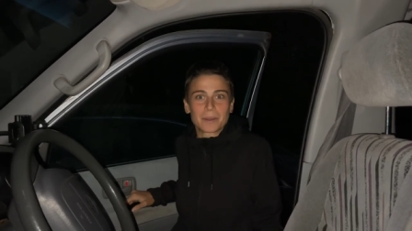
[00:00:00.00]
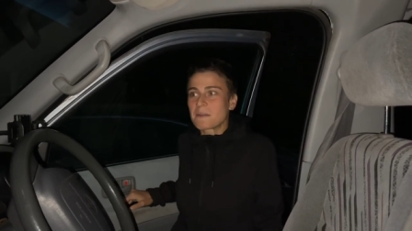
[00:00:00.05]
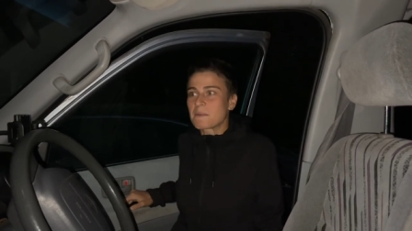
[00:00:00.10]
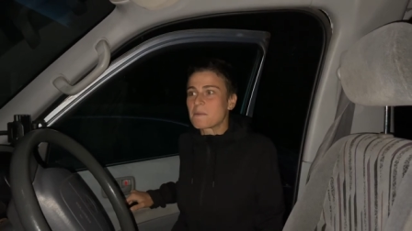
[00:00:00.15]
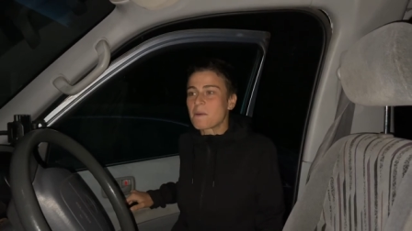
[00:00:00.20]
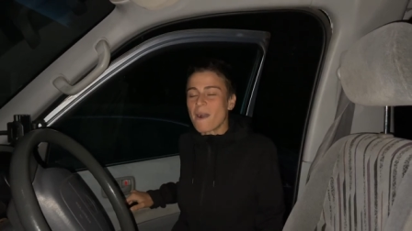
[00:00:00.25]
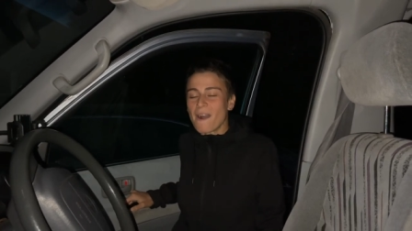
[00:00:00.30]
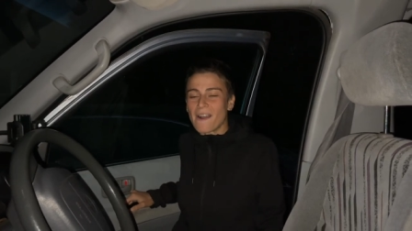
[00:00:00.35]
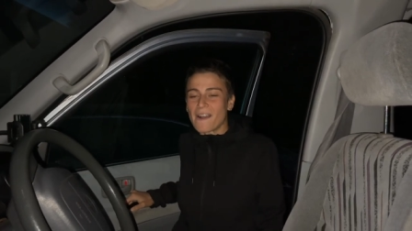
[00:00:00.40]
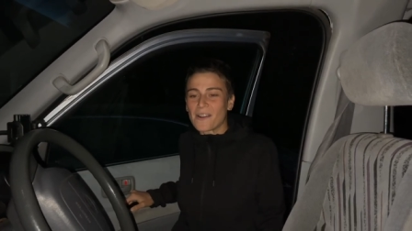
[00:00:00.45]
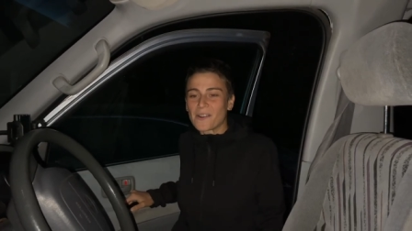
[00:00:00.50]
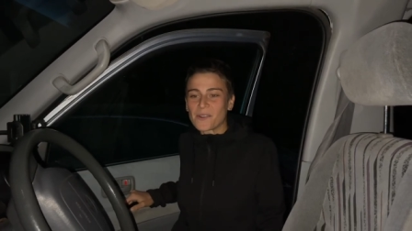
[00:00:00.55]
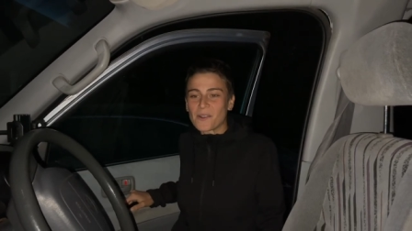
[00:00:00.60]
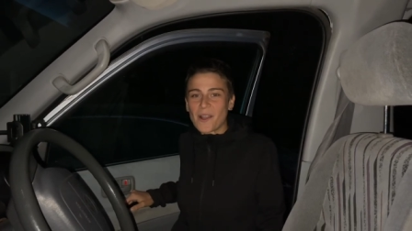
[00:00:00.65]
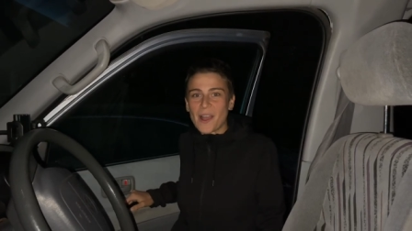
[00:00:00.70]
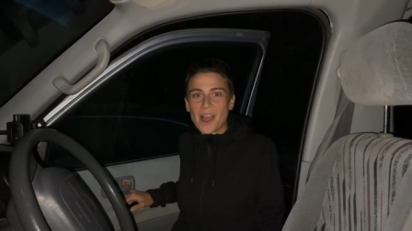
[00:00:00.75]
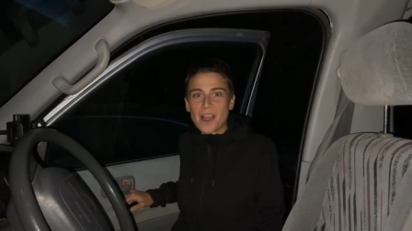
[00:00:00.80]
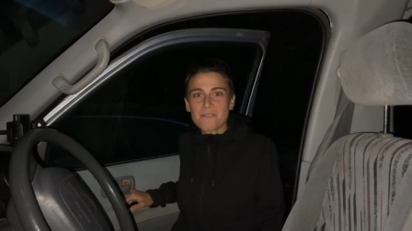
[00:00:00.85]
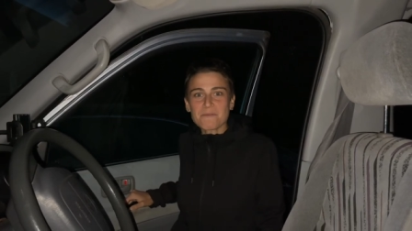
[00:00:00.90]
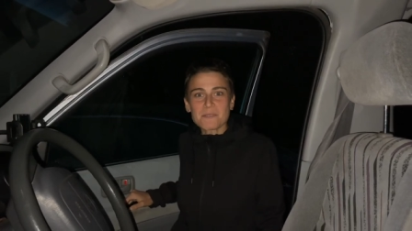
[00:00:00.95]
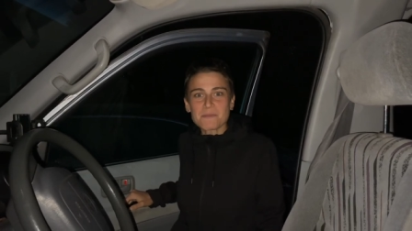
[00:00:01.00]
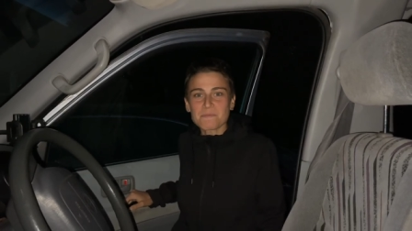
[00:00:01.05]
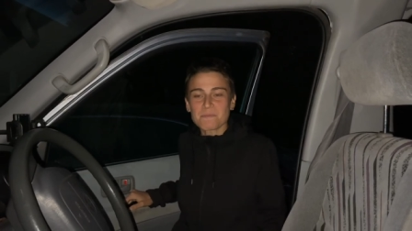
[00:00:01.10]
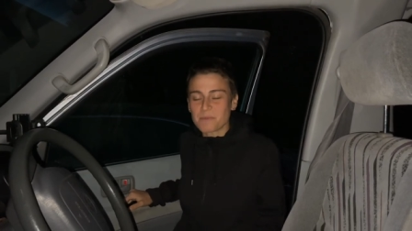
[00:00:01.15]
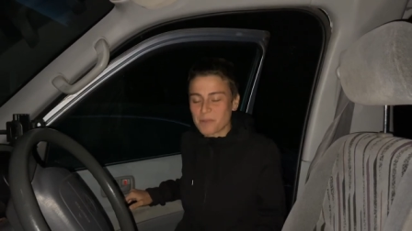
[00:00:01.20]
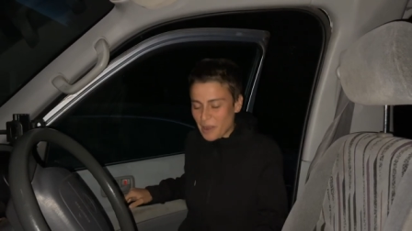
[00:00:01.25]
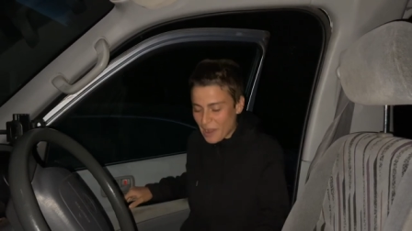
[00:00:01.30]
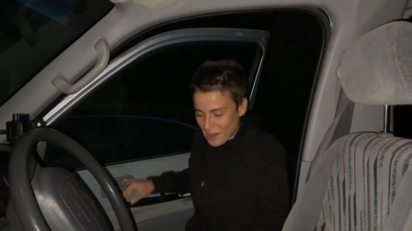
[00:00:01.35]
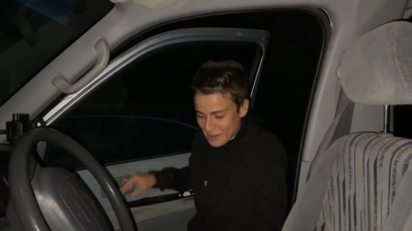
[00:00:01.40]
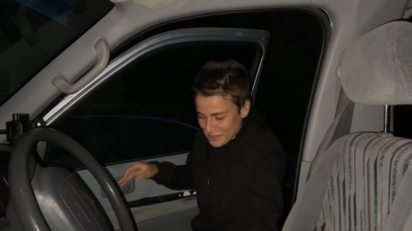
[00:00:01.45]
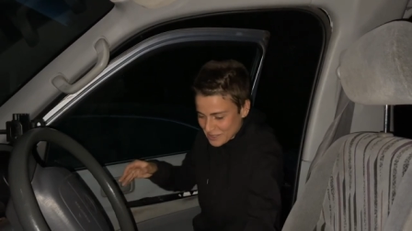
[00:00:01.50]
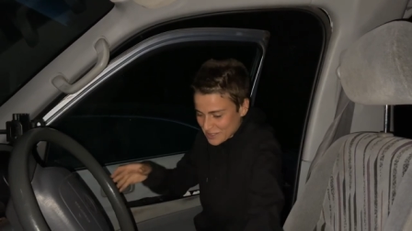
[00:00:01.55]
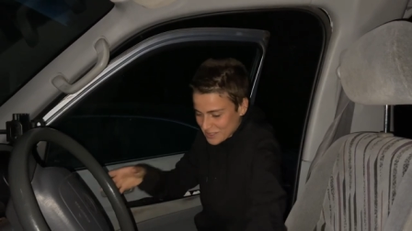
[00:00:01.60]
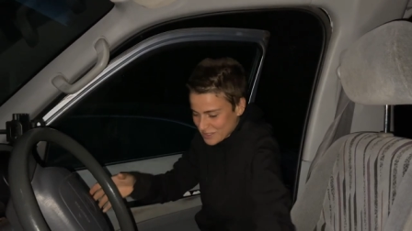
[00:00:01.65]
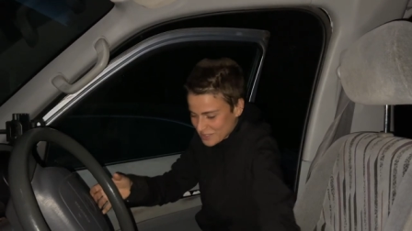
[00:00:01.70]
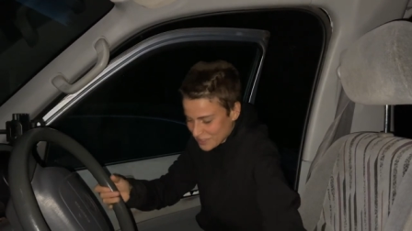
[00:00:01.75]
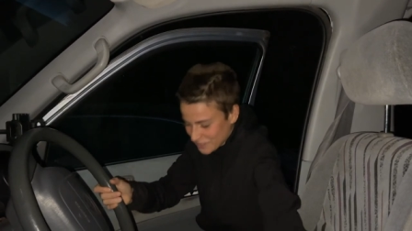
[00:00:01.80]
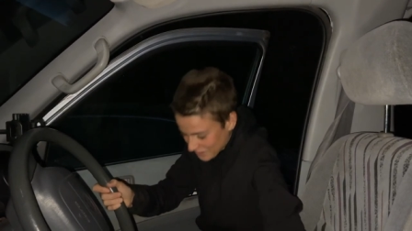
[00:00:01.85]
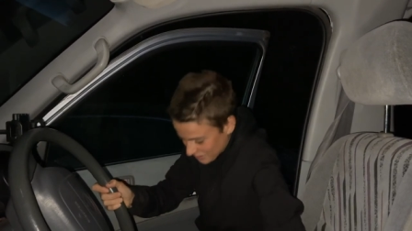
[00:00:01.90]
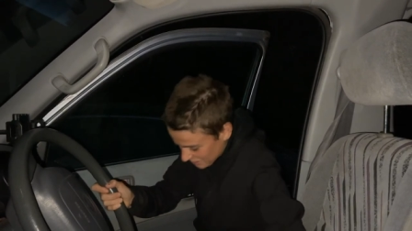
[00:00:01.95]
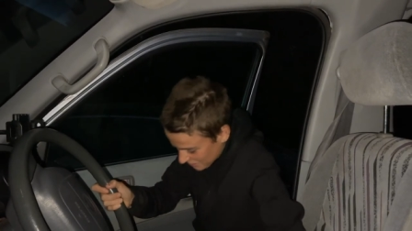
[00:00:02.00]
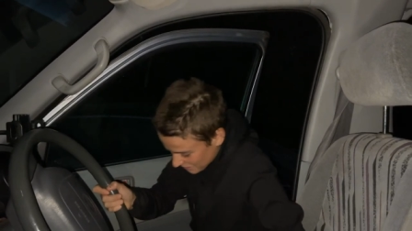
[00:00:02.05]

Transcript: Wow, I'm impressed.